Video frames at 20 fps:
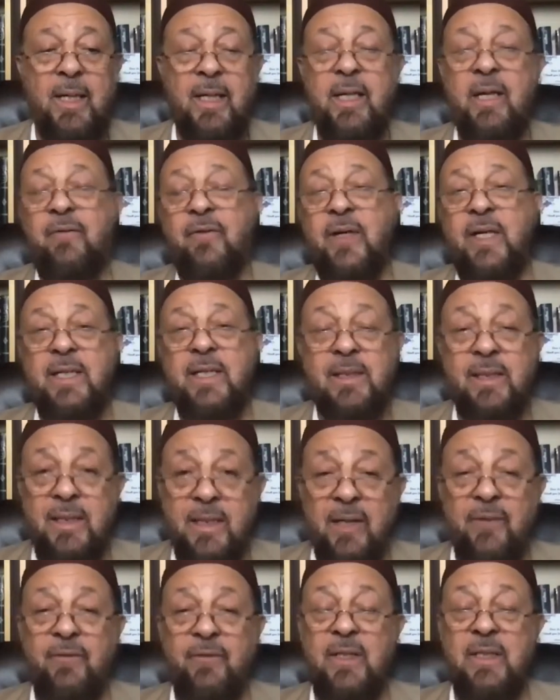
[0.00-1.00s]
If he is
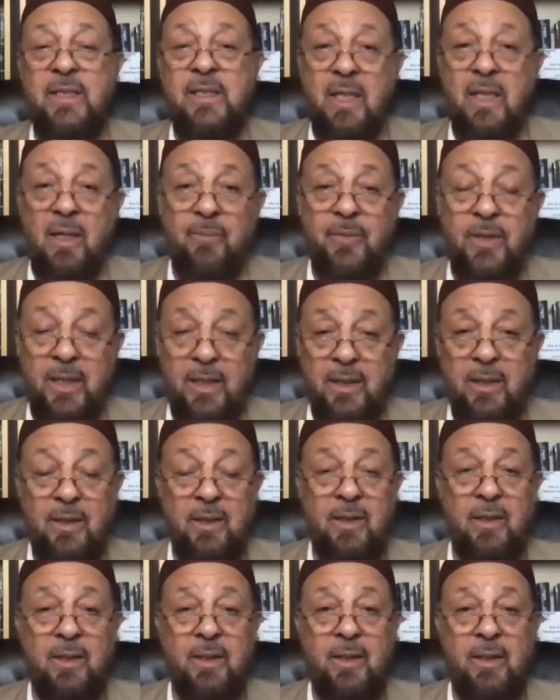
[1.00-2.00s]
given something,
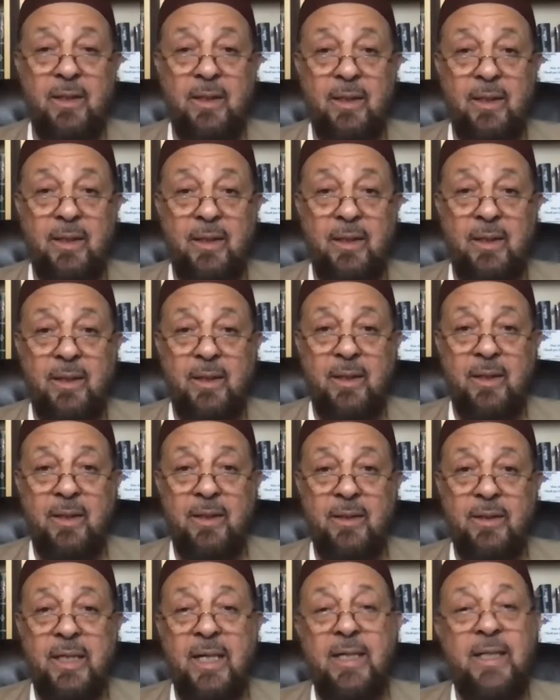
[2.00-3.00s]

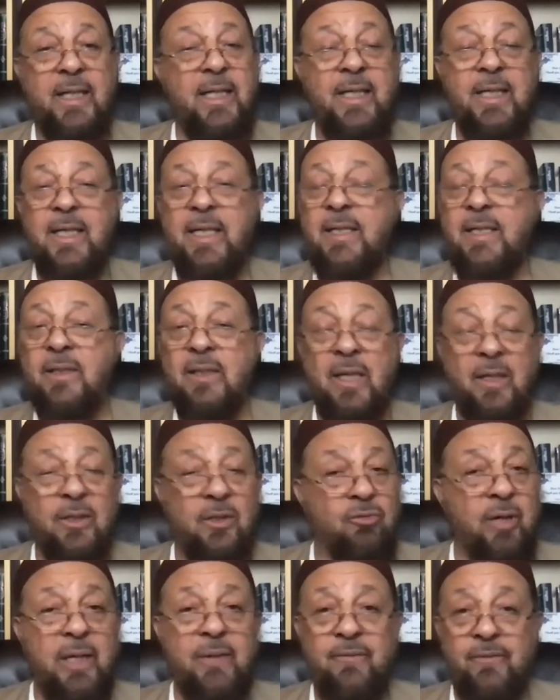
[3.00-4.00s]
then he is a
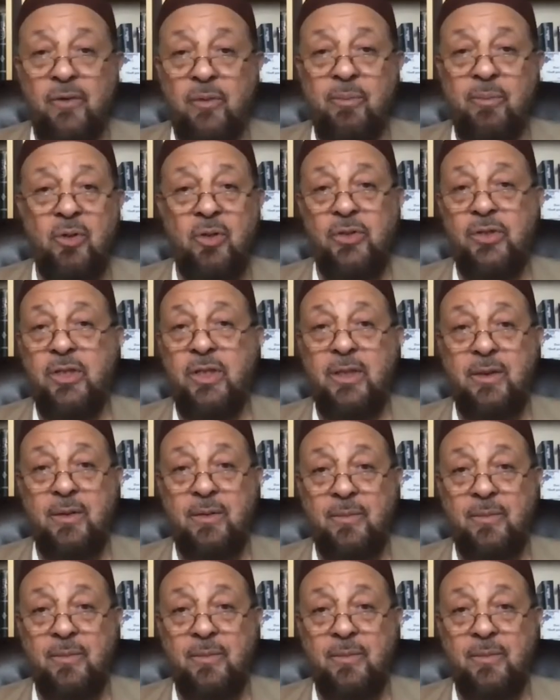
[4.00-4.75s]
grateful person.